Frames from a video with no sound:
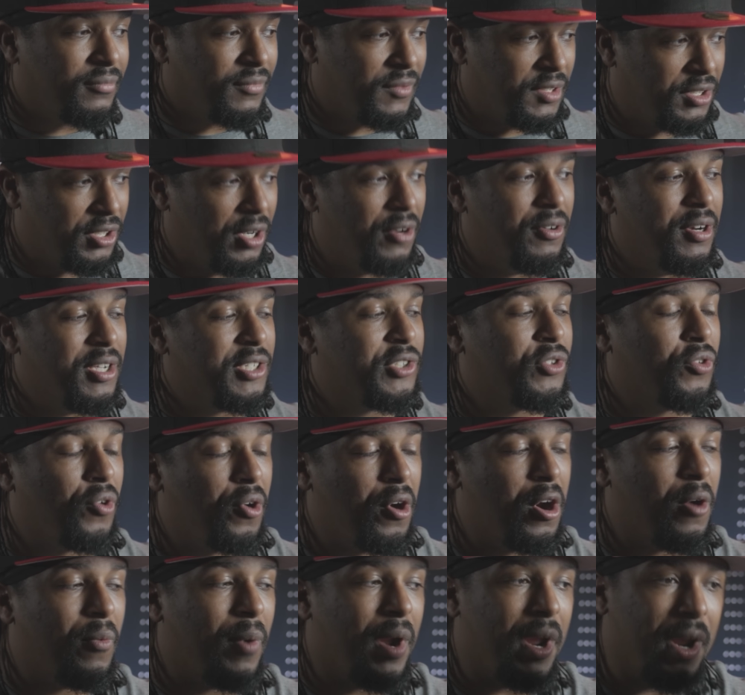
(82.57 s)
So this
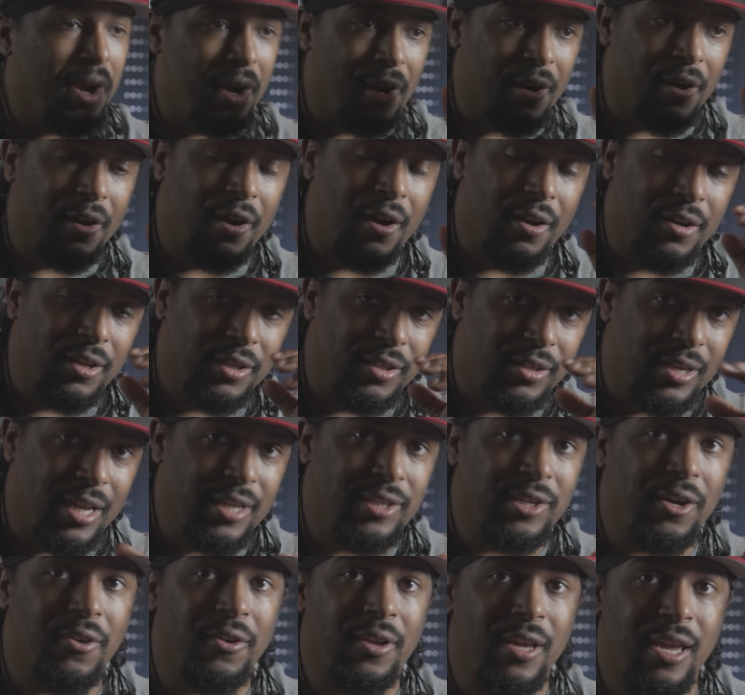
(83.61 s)
story right here of the
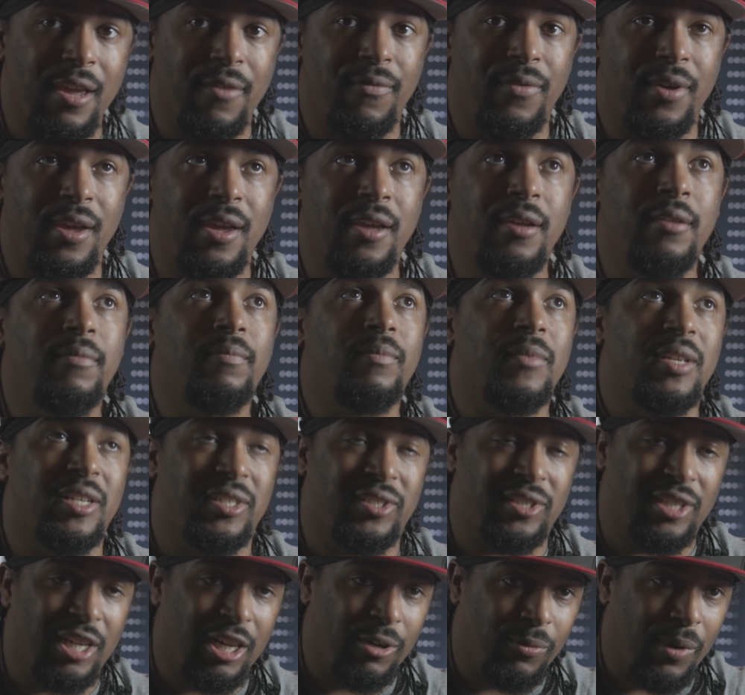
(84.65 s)
Daytona EV
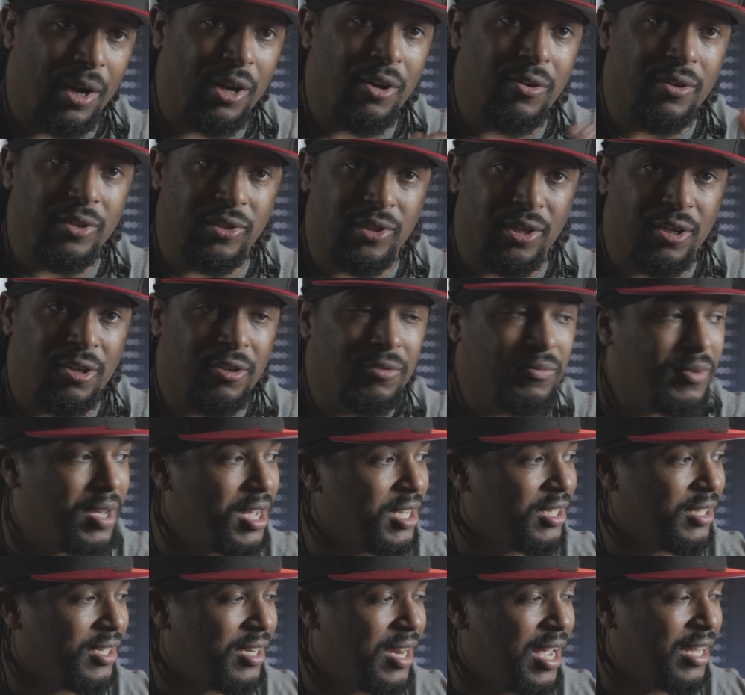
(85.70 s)
accelerating on its own
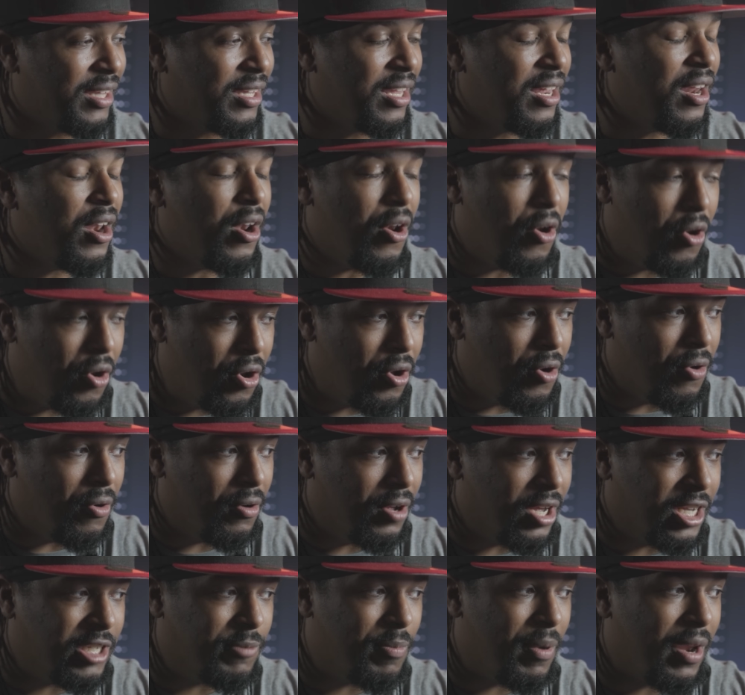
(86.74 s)
is nothing new.
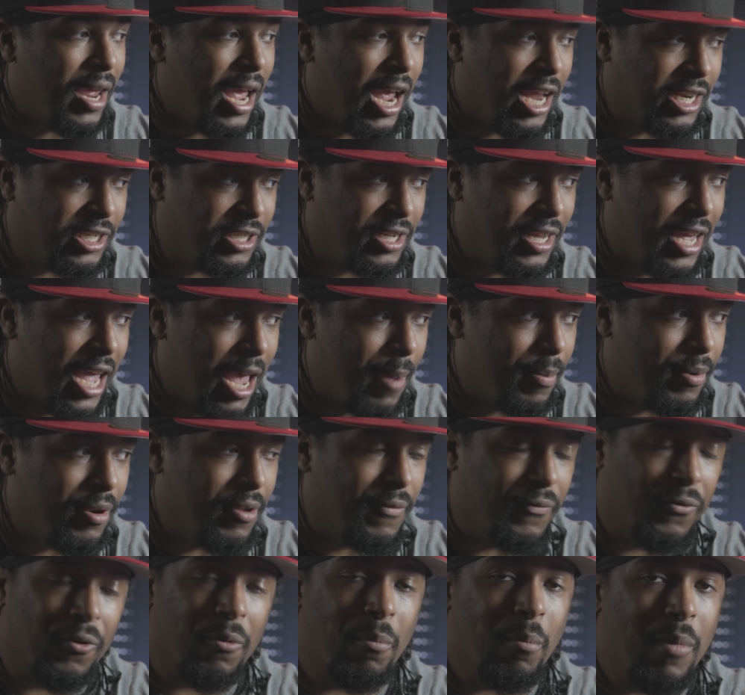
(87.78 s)
It's been actually happening
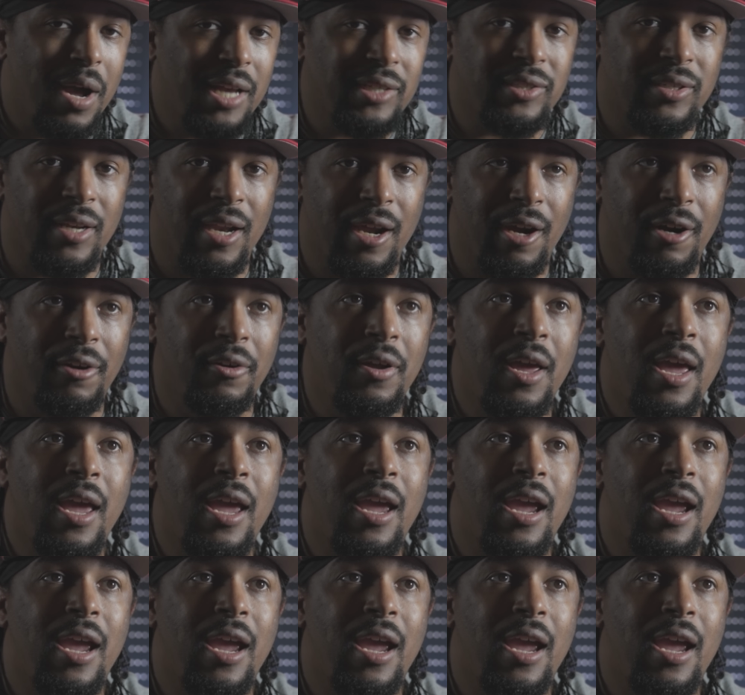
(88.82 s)
for months now.